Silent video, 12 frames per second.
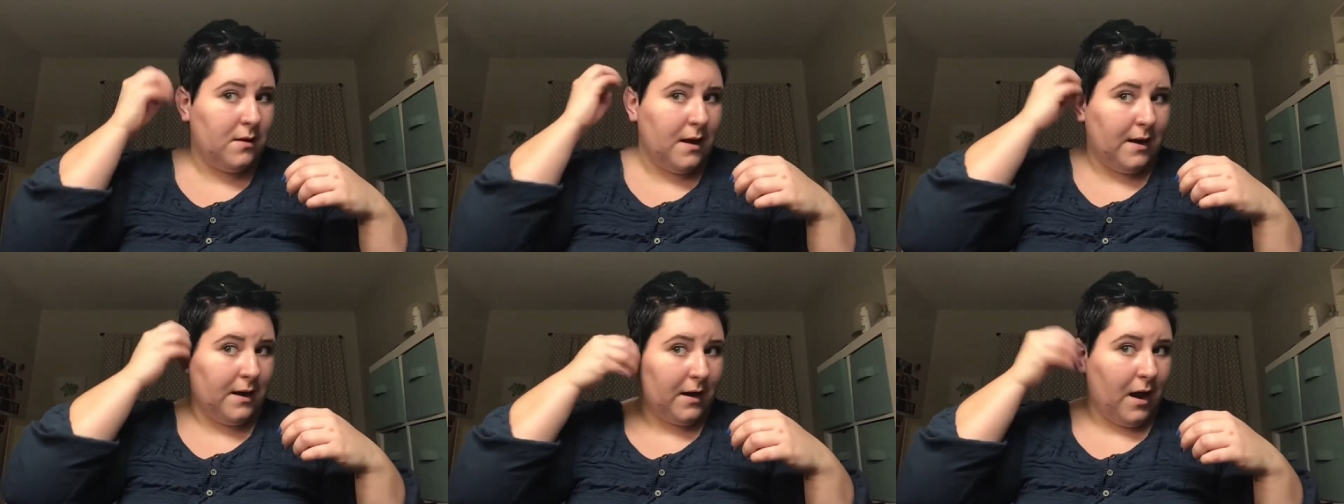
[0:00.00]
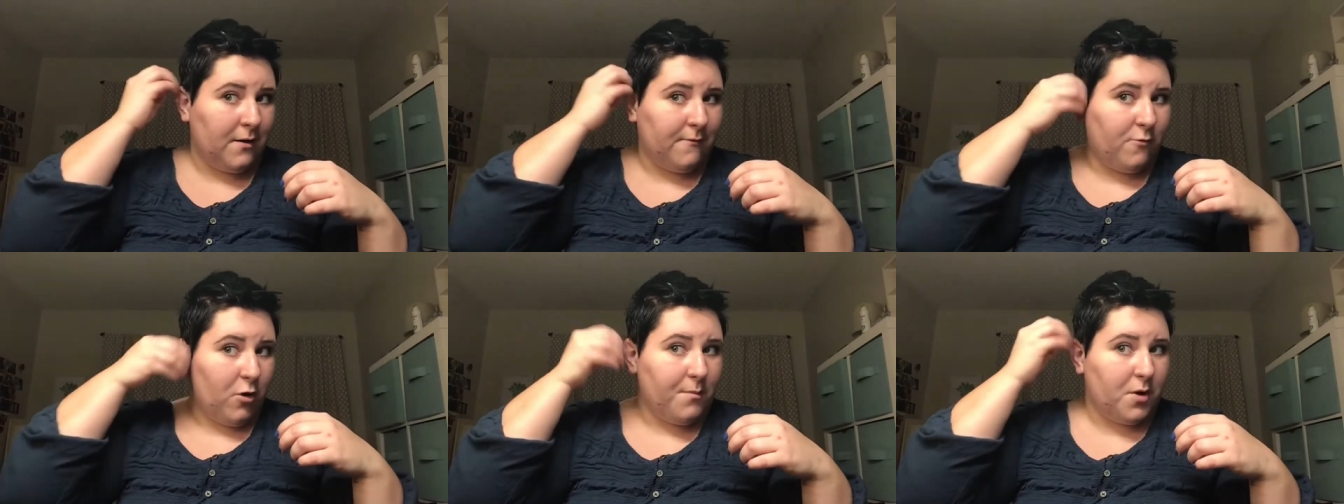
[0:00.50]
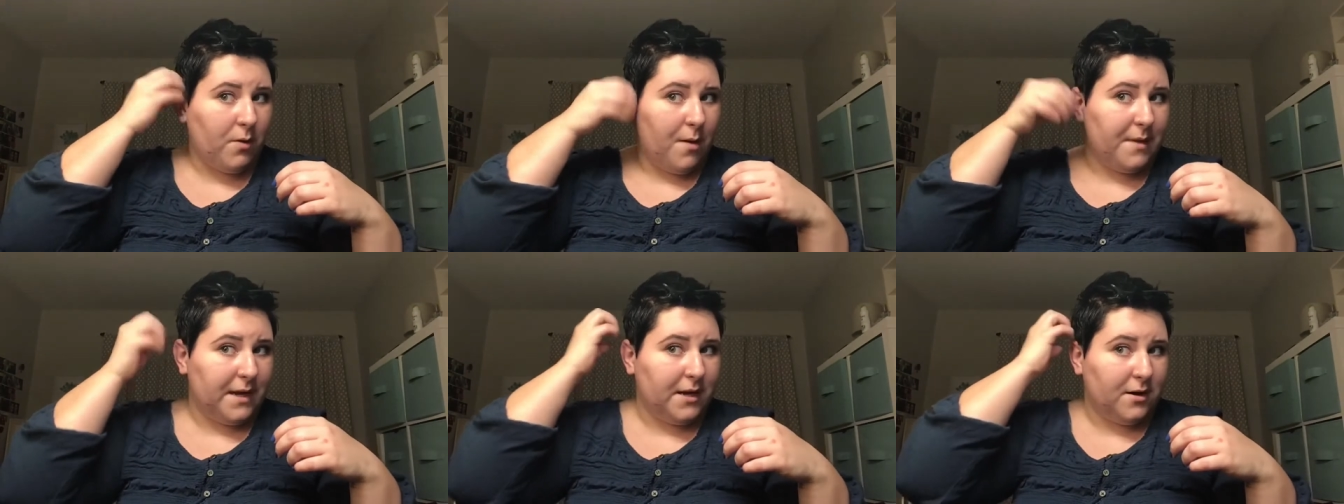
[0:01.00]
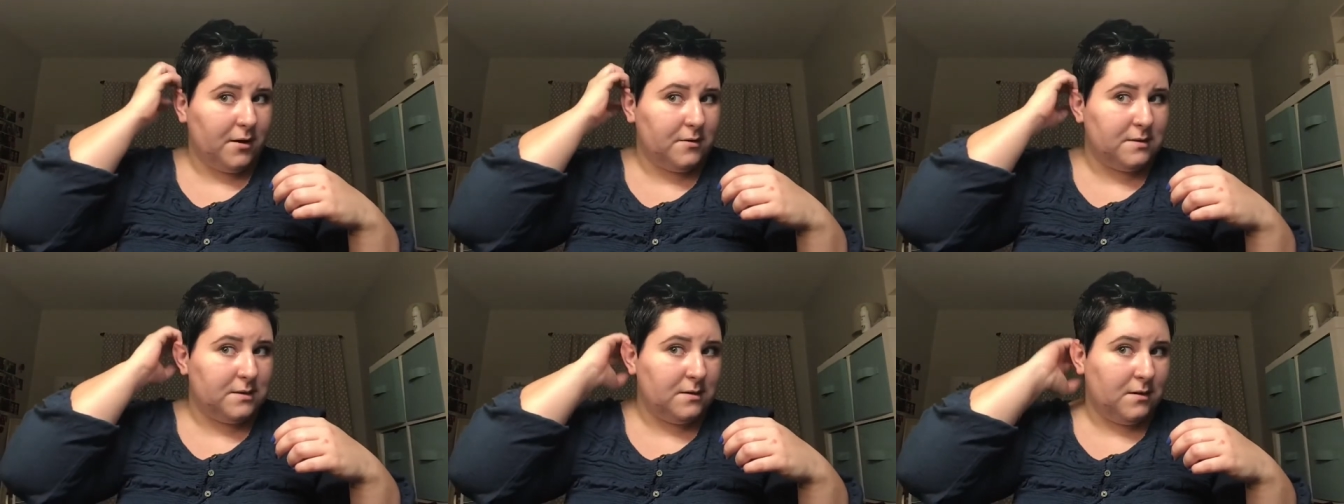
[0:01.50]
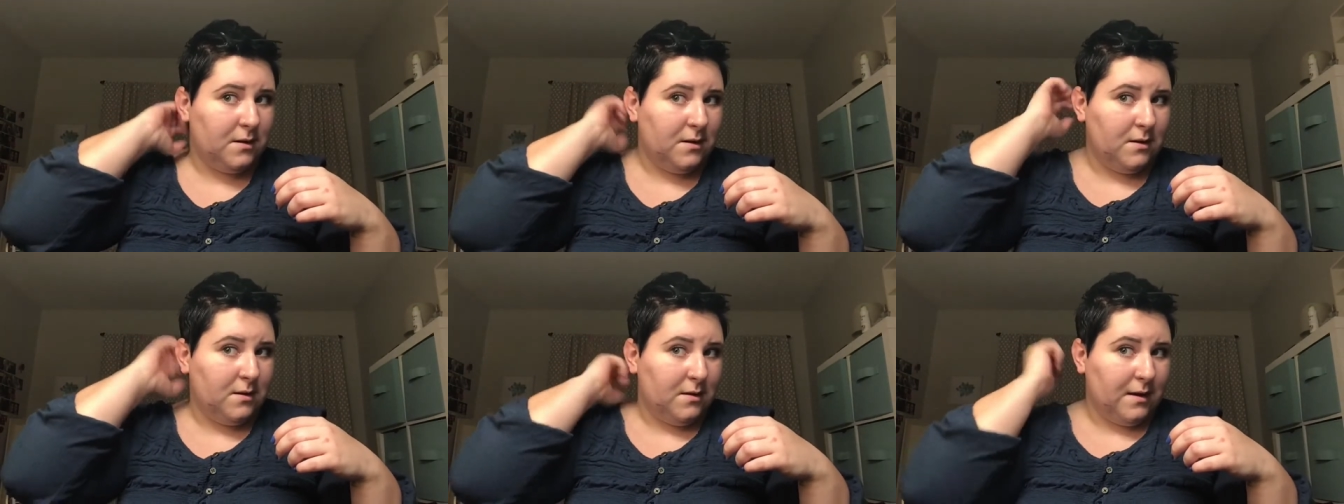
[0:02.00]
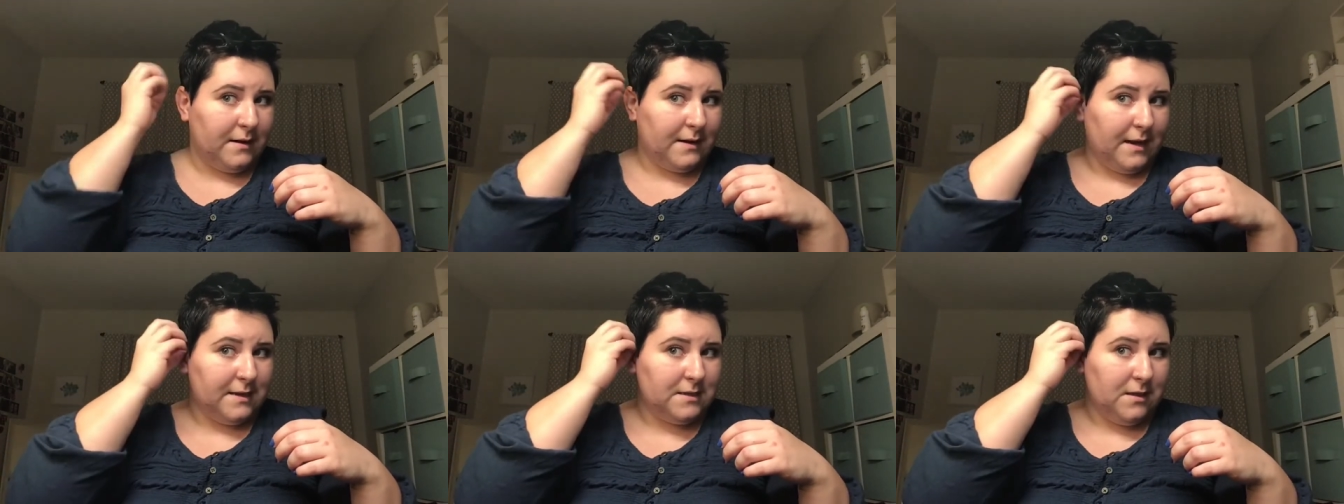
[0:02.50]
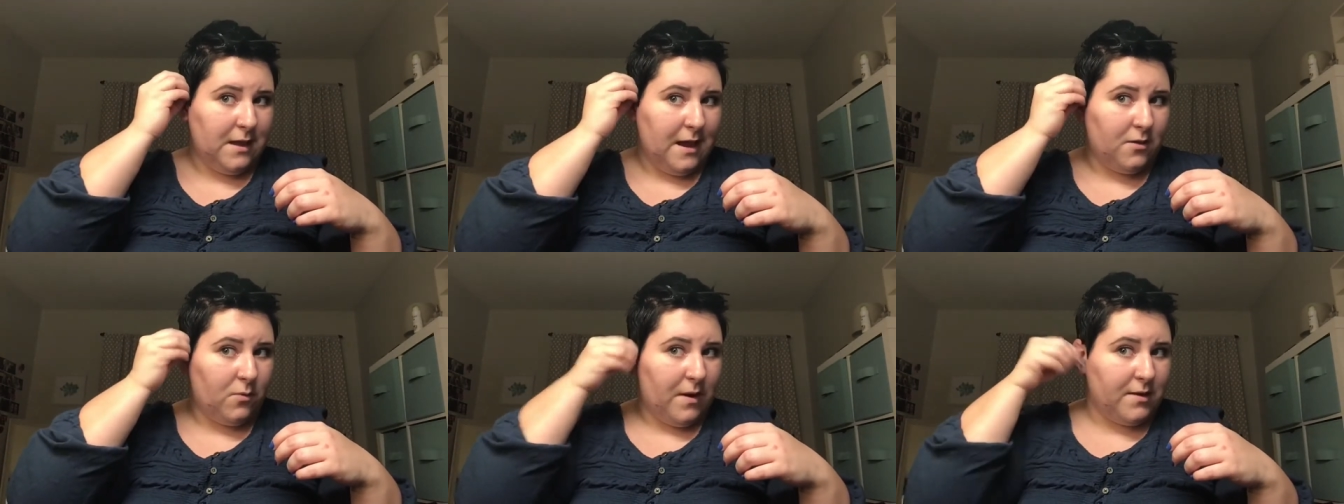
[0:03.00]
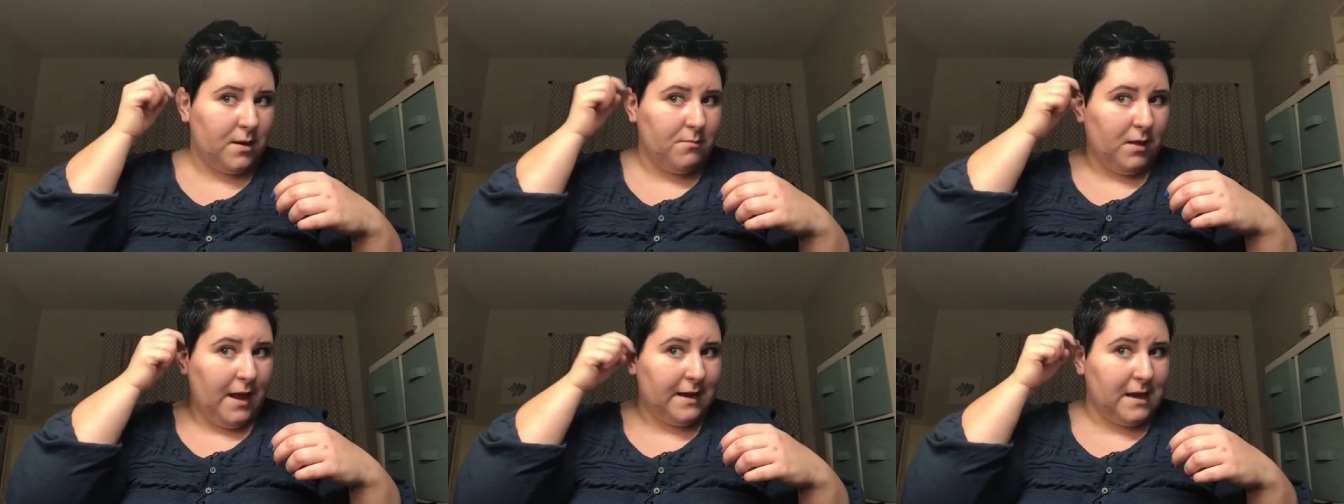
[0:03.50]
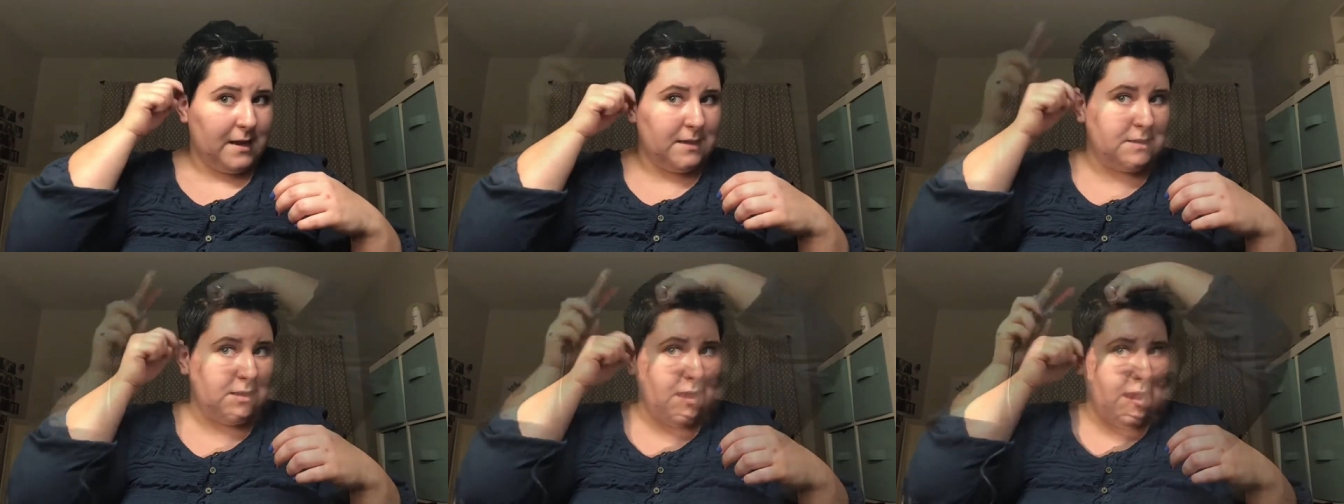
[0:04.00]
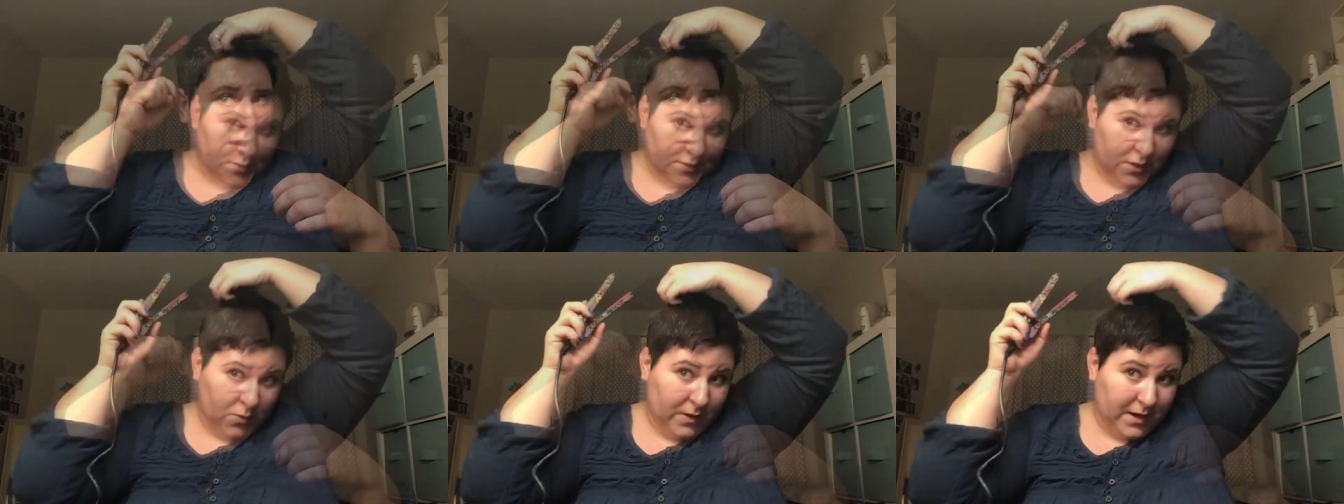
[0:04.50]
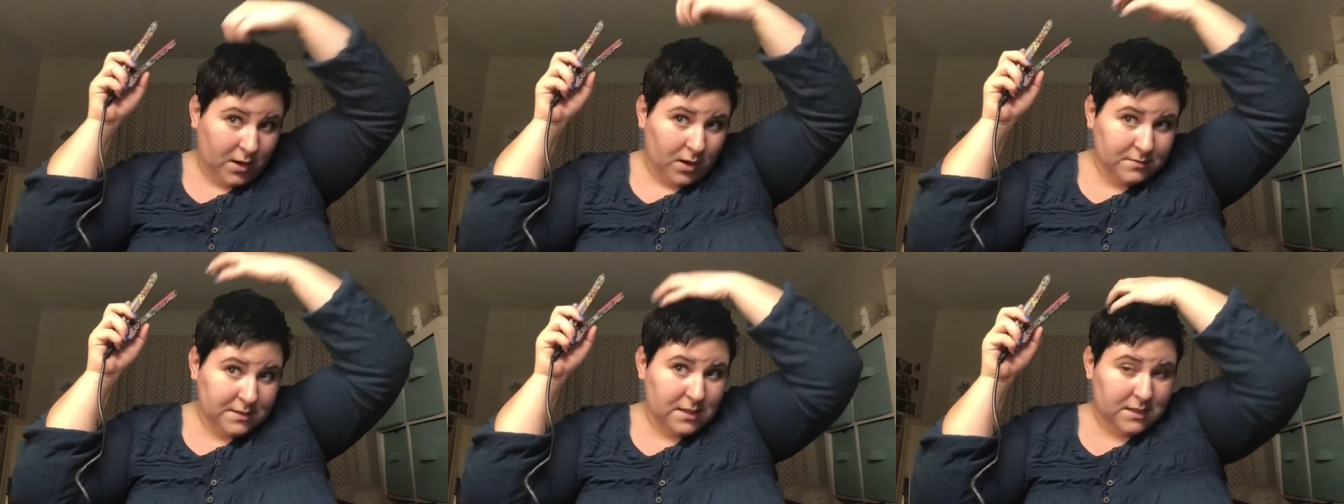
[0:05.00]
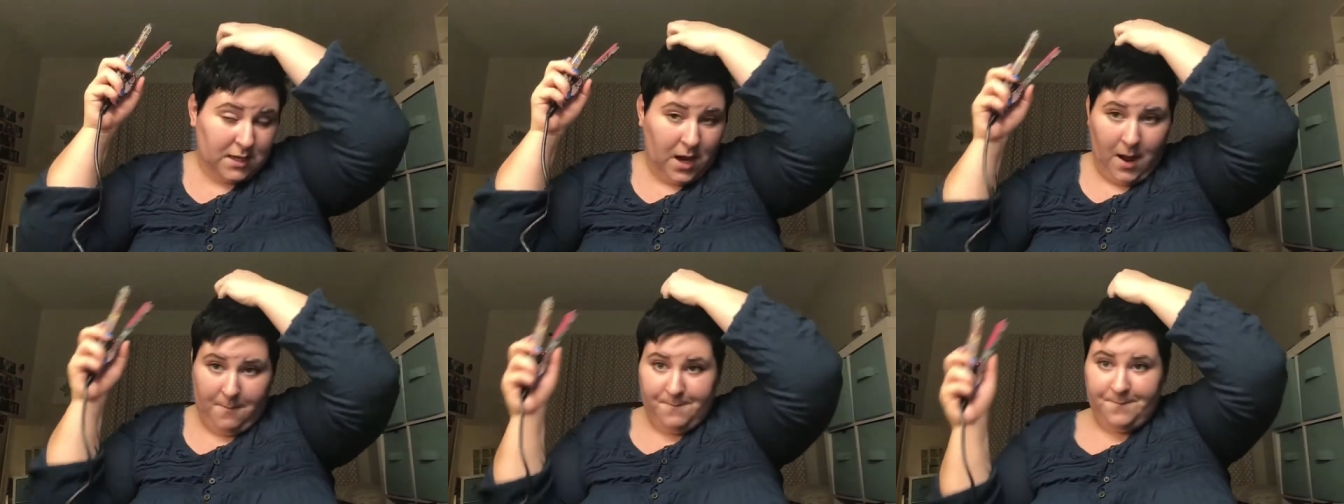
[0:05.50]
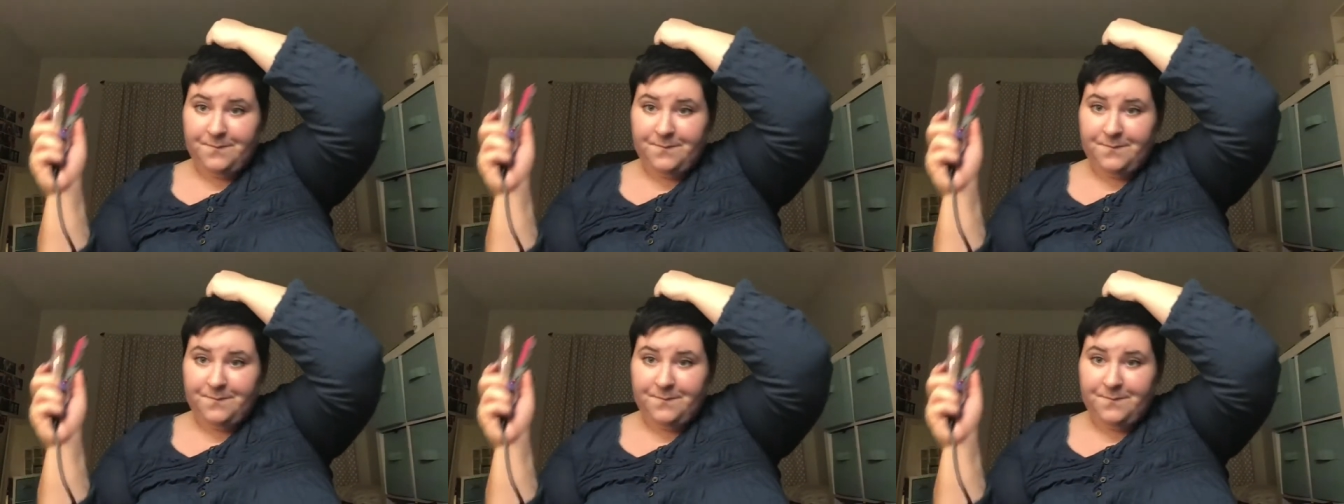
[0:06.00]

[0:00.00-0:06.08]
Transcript: And I kind of form it around my ears and get it to lay the way that I'm liking it to lay. So when it comes to the top,